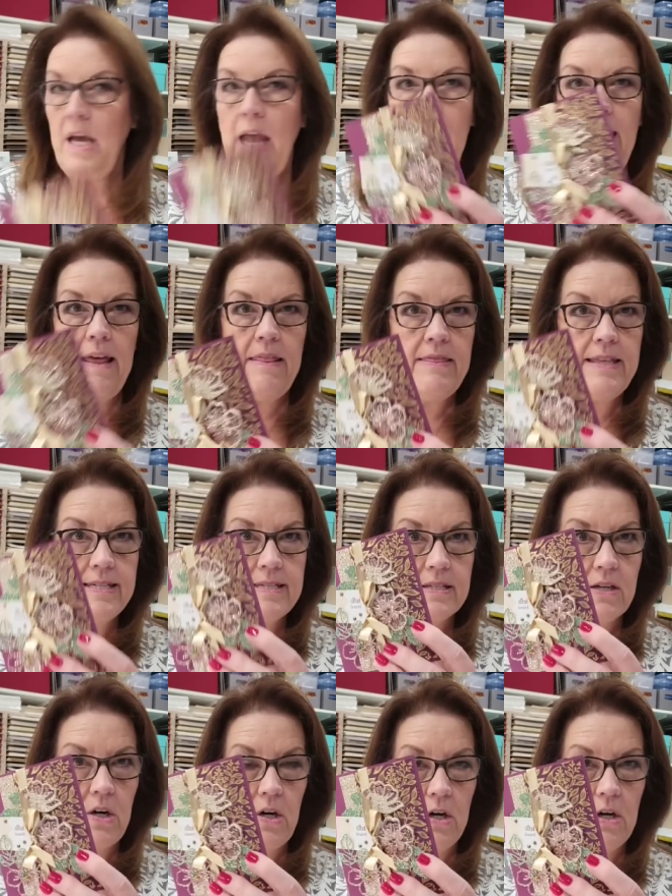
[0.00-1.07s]
and this
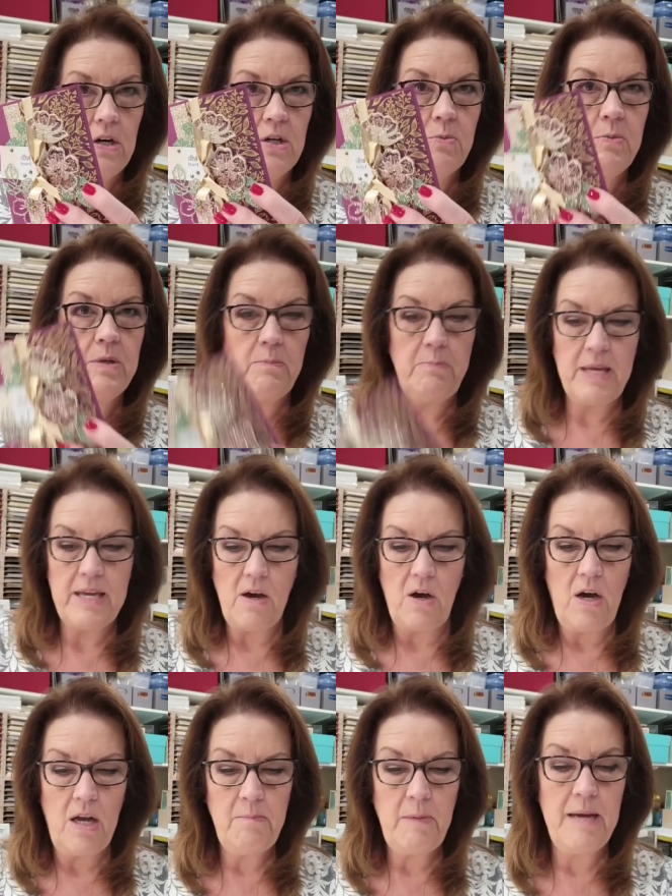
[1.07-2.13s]
card will be
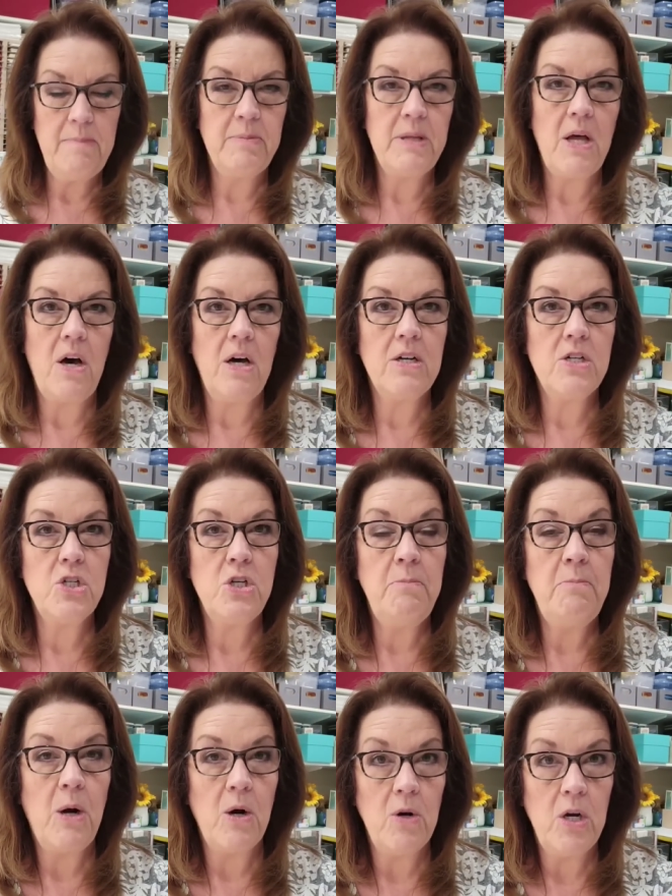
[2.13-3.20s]
on my blog
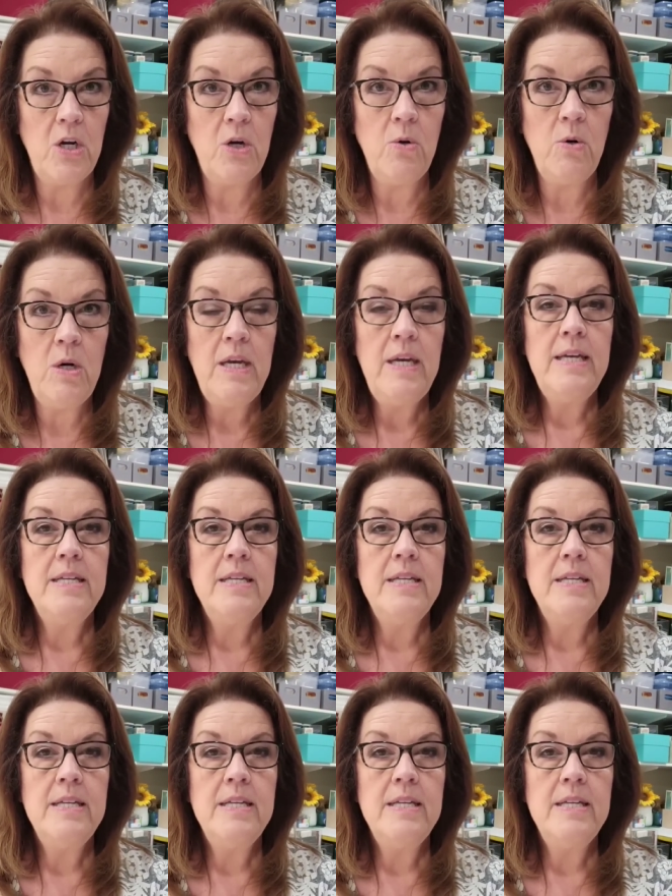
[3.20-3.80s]
tomorrow.